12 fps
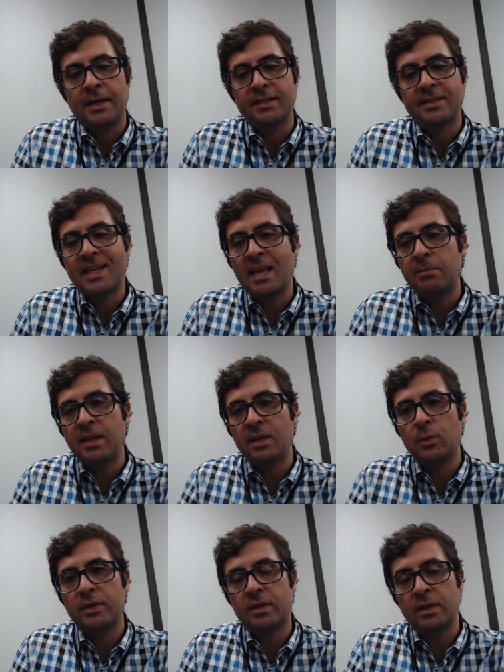Same thing
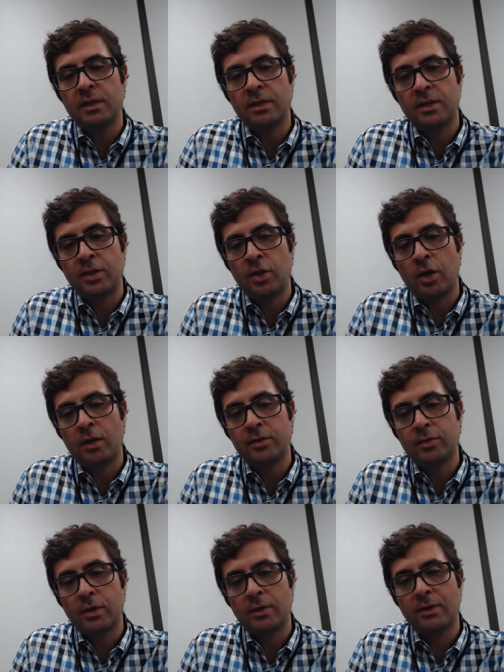with the
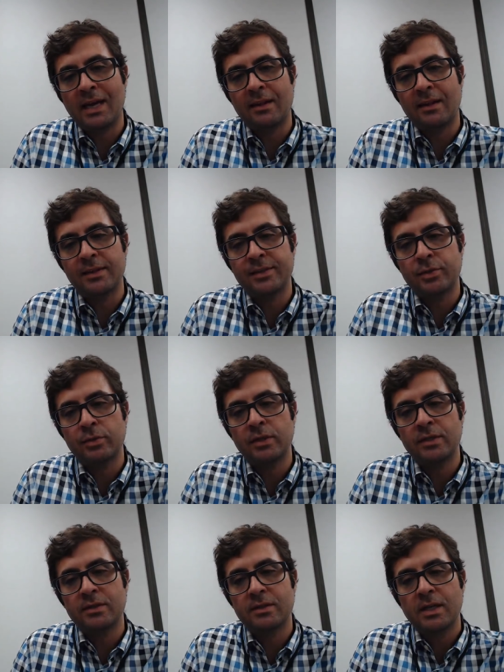non-Toronto Catholic
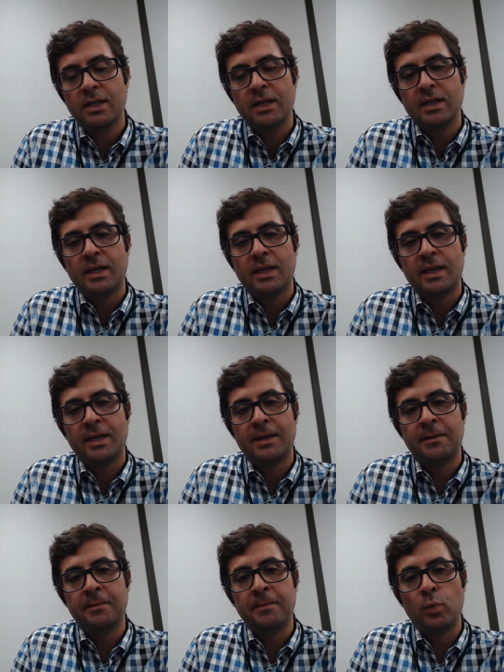students.
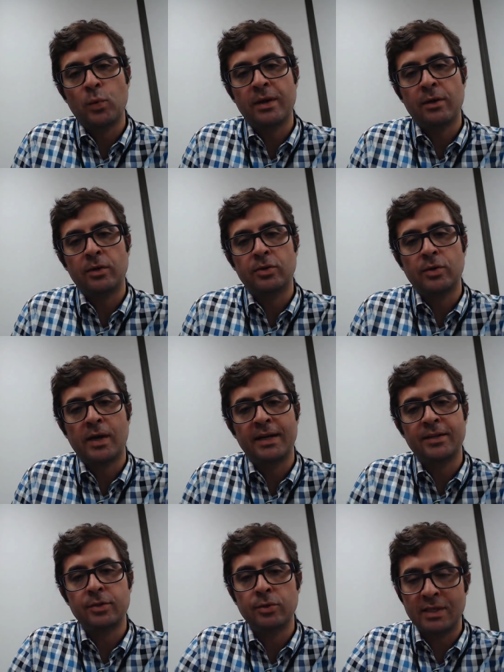We are
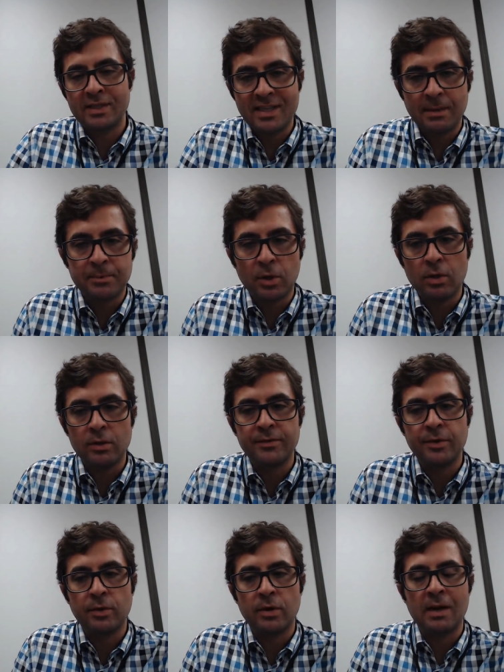trying to accept all of
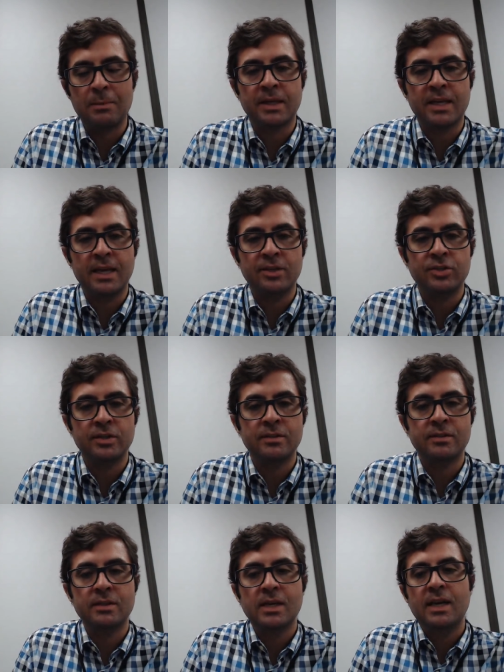your
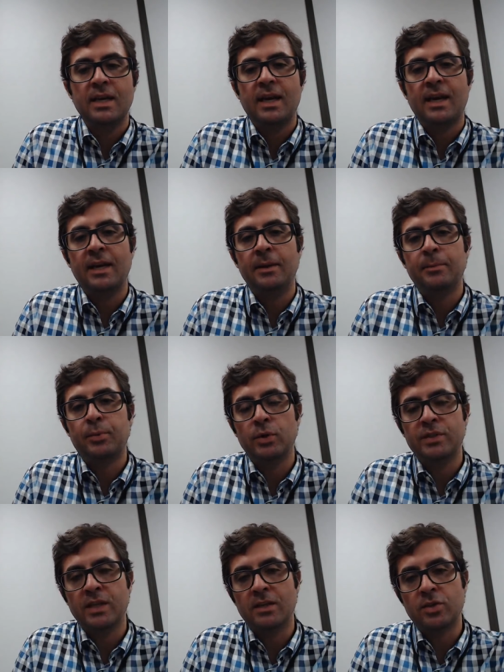applications and
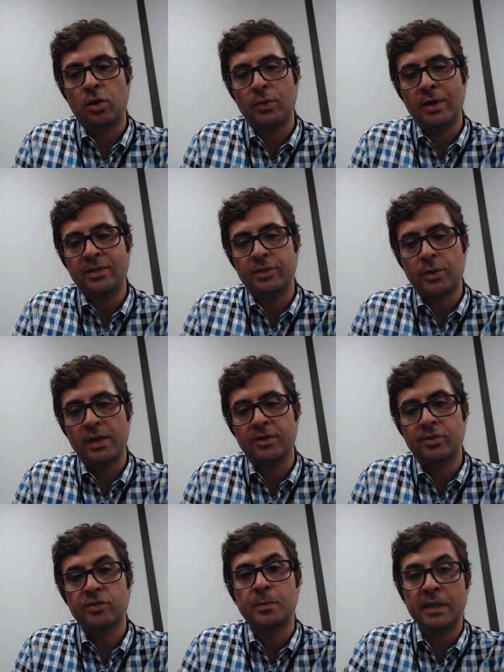process all
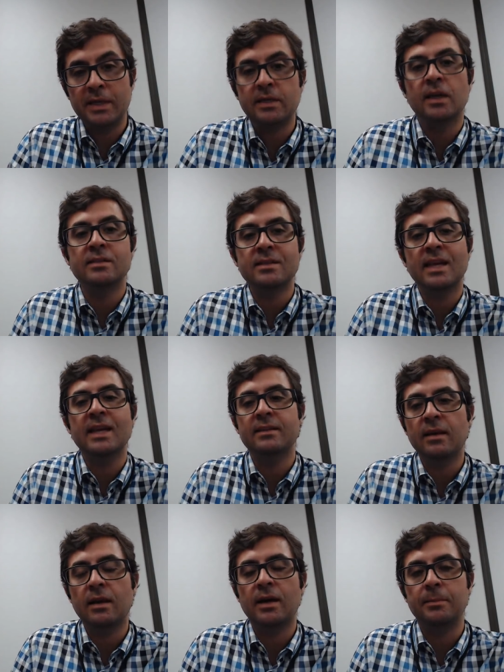registrations, but it does take
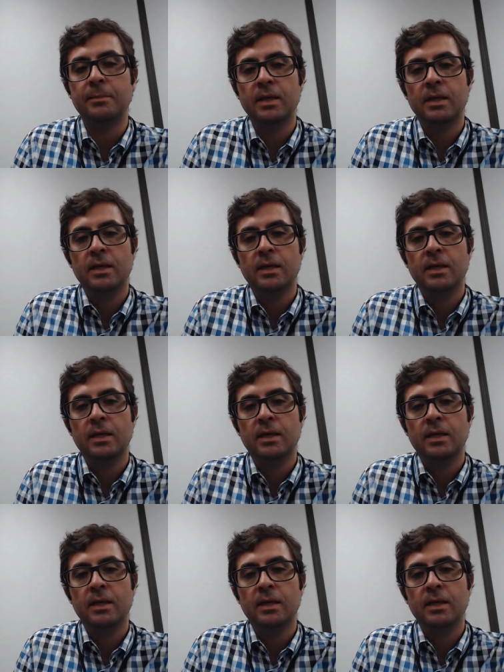time.